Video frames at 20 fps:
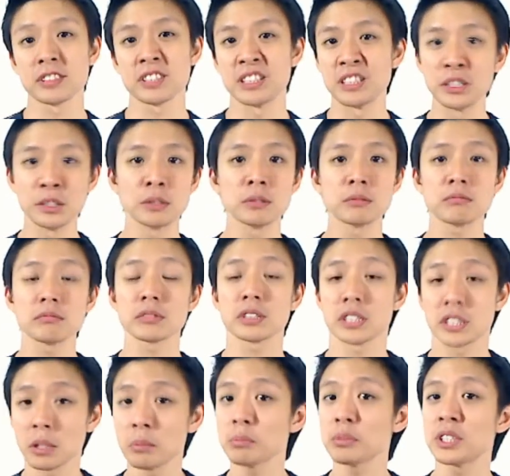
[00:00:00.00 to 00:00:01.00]
You know,
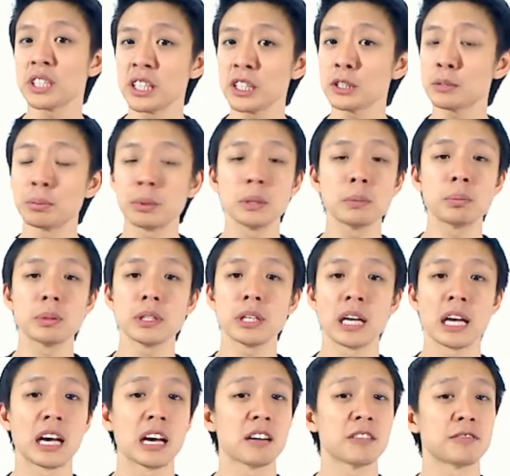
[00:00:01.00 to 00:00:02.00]
some salespeople
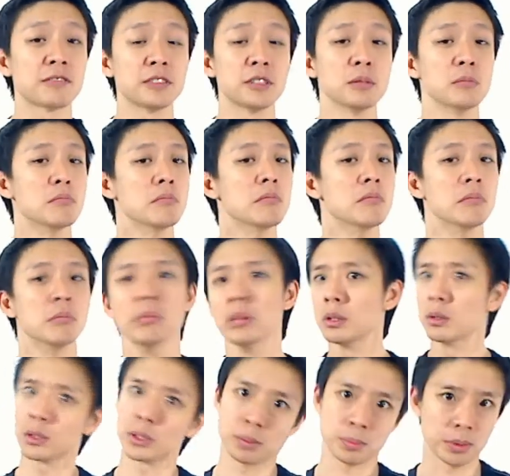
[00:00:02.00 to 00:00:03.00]
have the
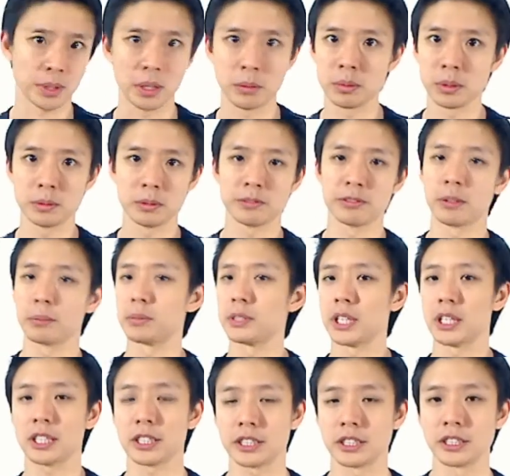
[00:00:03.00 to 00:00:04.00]
most problem with
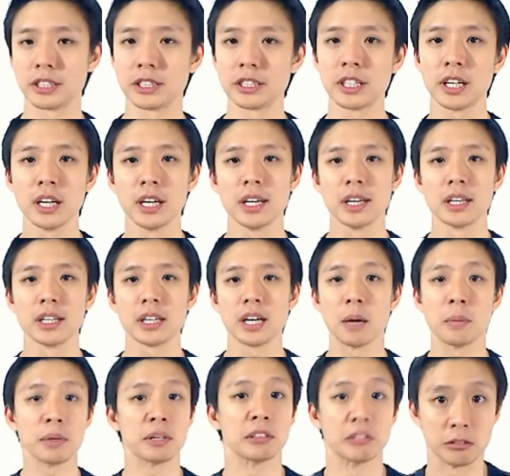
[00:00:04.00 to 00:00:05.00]
objections. I
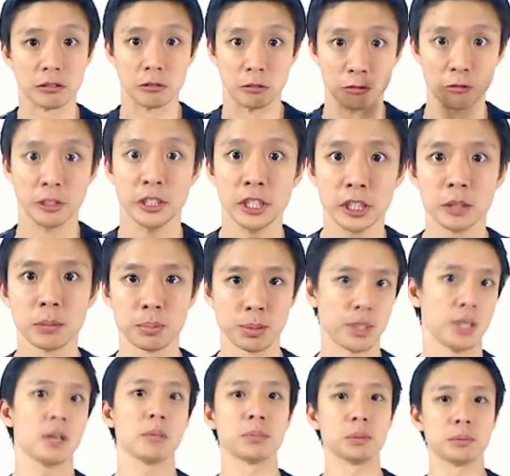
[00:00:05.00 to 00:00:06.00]
mean, real
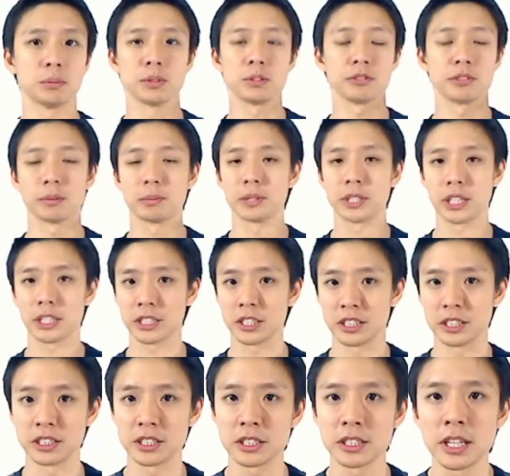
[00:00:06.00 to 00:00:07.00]
problems with
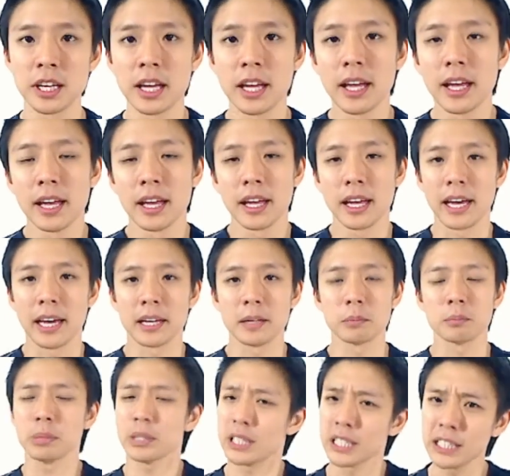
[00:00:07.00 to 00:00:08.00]
objections. And
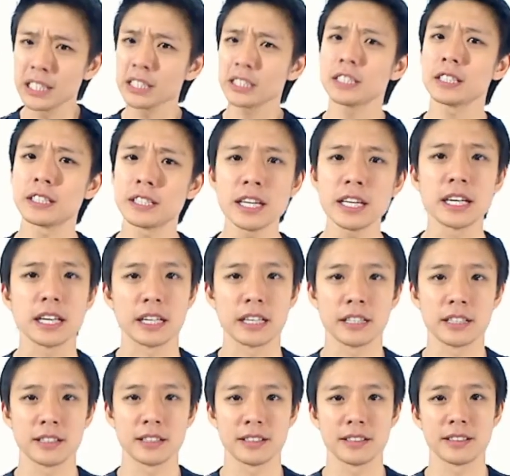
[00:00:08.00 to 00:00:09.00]
but here's the thing:
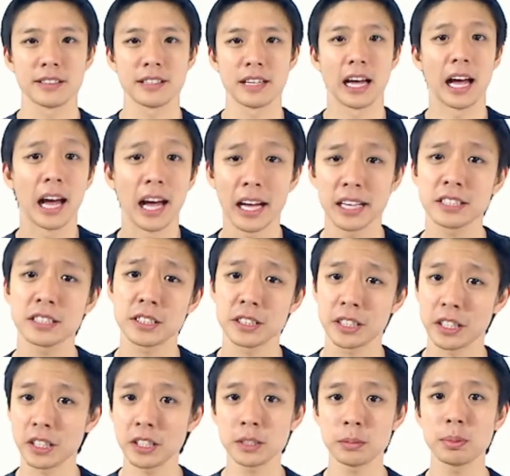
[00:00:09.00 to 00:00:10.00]
as a
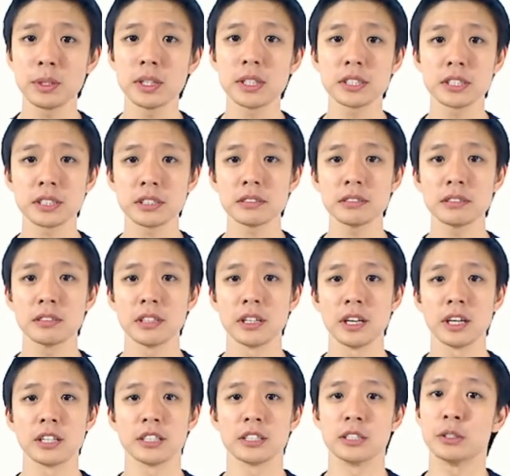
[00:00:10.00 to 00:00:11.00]
salesperson,
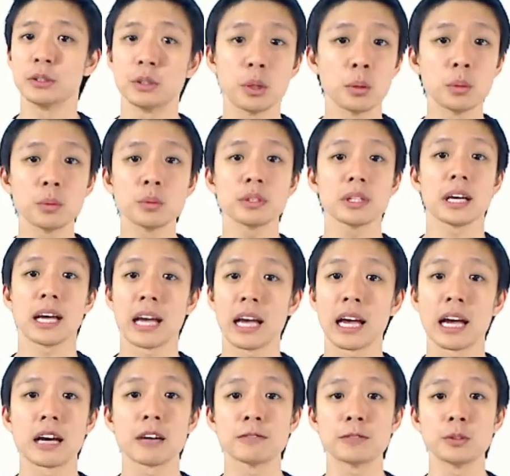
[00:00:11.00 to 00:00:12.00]
you don't
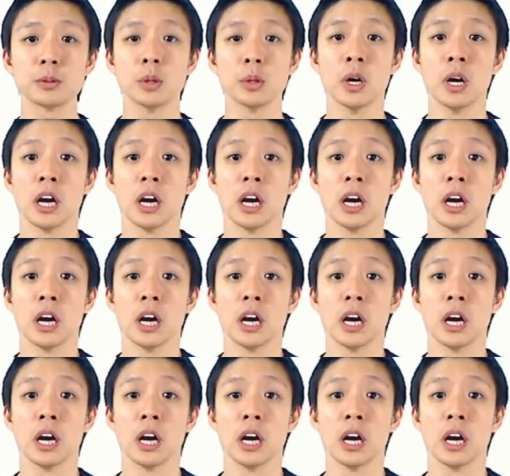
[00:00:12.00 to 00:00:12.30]
have to